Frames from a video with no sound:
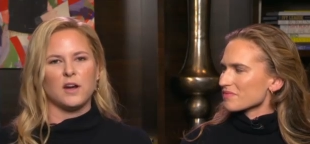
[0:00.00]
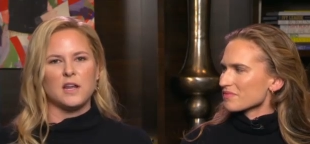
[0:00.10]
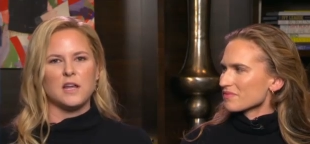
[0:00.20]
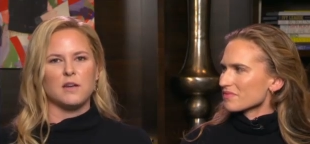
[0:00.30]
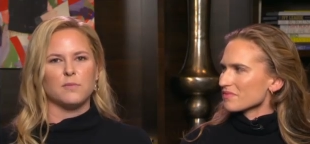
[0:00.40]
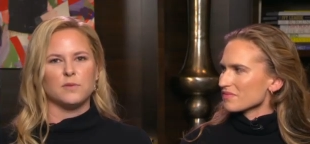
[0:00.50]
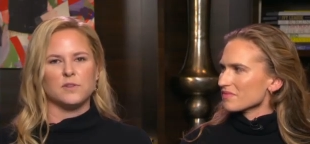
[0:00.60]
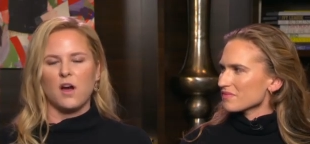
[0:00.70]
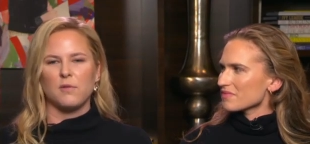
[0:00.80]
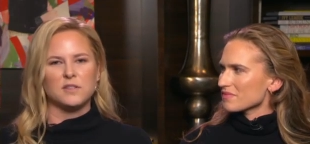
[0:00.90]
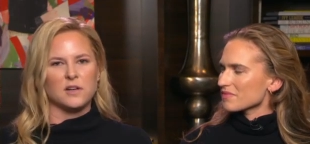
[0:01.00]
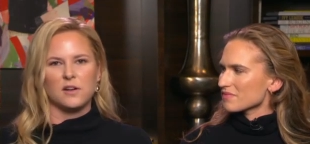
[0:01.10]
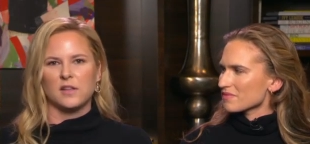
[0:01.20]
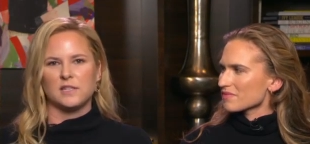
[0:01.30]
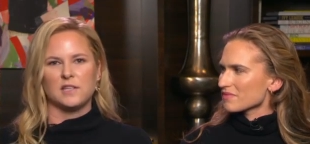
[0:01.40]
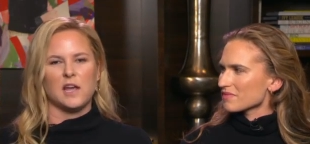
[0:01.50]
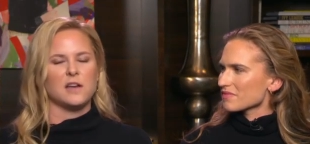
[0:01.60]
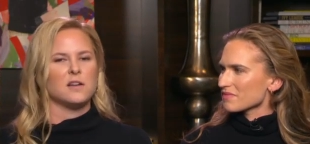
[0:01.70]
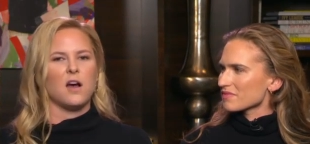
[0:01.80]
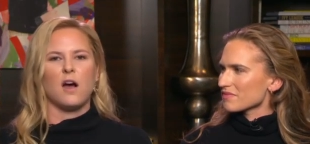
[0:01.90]
Speaker 1: He was always there to
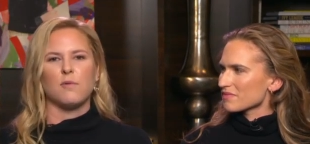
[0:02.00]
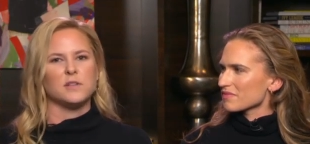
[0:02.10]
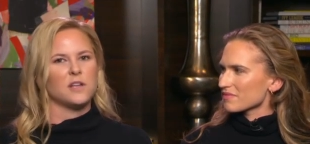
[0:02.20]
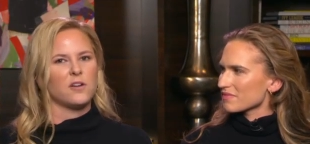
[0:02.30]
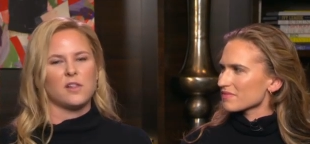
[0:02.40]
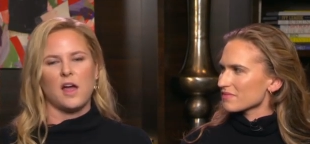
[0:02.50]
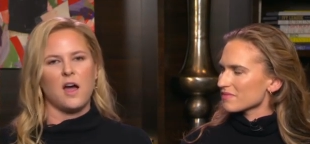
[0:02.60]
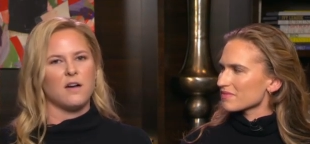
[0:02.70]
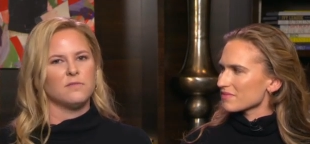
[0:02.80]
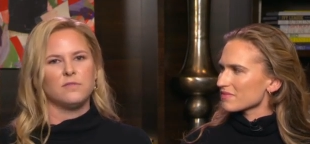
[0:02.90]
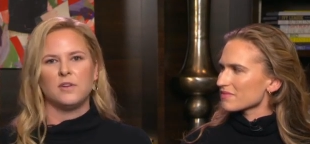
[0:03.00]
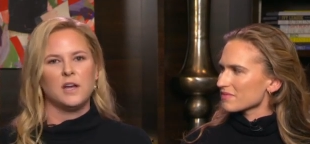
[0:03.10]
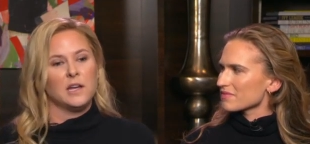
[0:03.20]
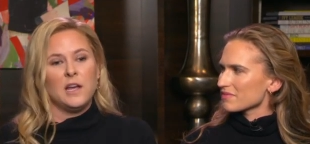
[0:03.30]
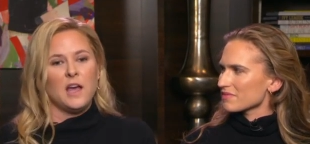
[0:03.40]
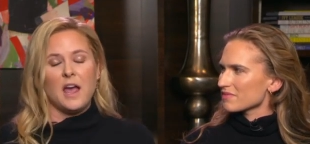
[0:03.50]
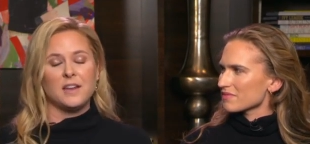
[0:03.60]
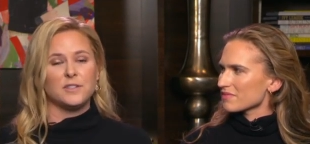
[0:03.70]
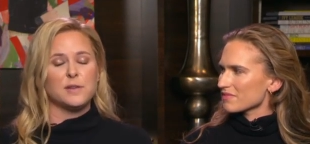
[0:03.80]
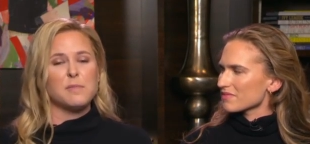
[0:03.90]
listen, always there to love. And to